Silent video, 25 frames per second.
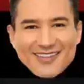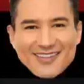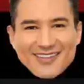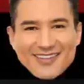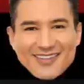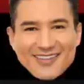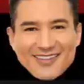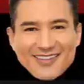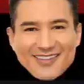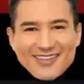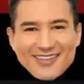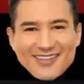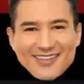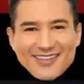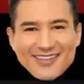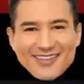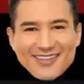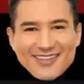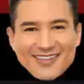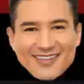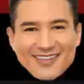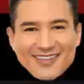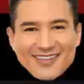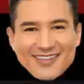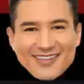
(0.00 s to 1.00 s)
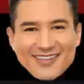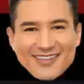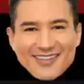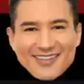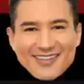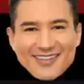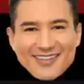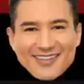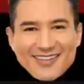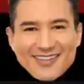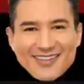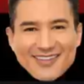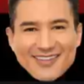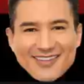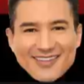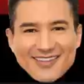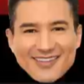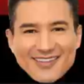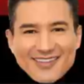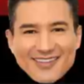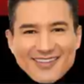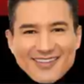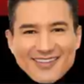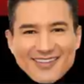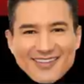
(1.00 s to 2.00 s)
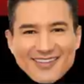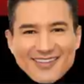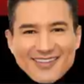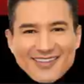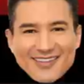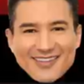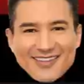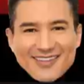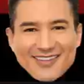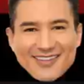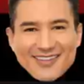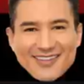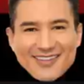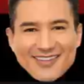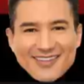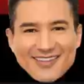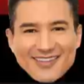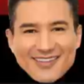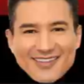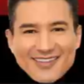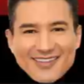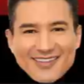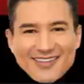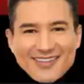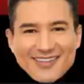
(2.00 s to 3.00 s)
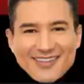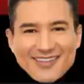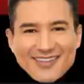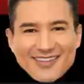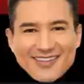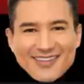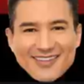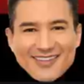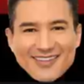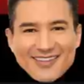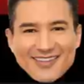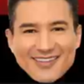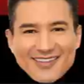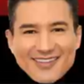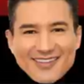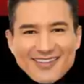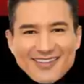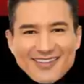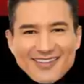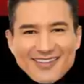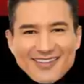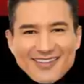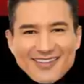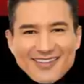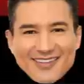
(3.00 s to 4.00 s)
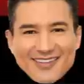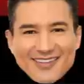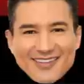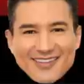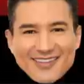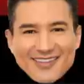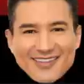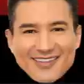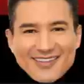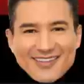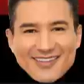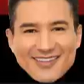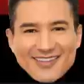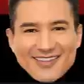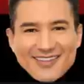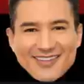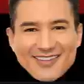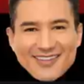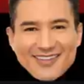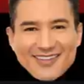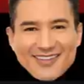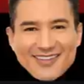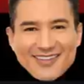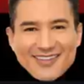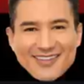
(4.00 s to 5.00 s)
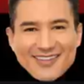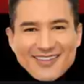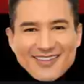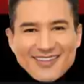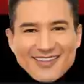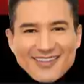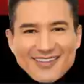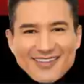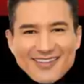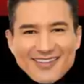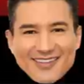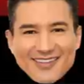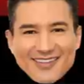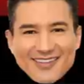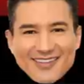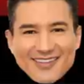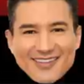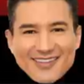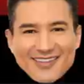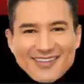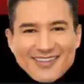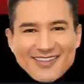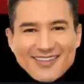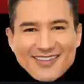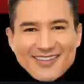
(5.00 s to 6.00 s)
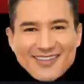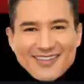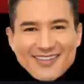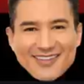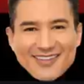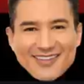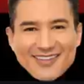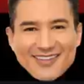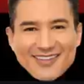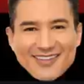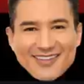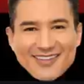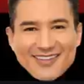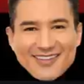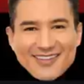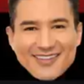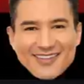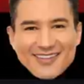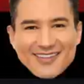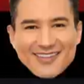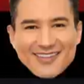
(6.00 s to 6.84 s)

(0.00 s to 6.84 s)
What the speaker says: (not speaking)